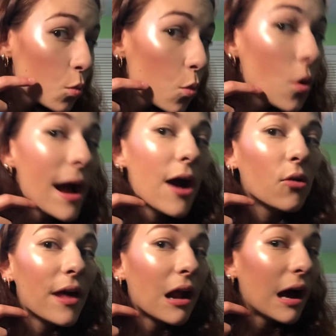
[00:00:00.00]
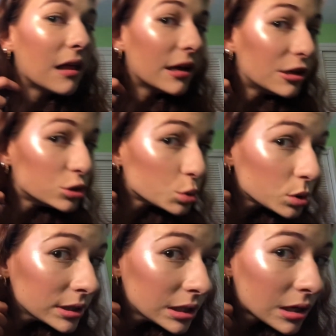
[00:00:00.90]
Wow, that highlight is
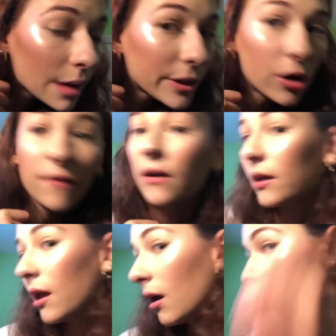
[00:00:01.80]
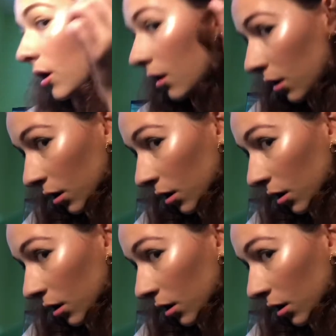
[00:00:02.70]
really coming off on camera.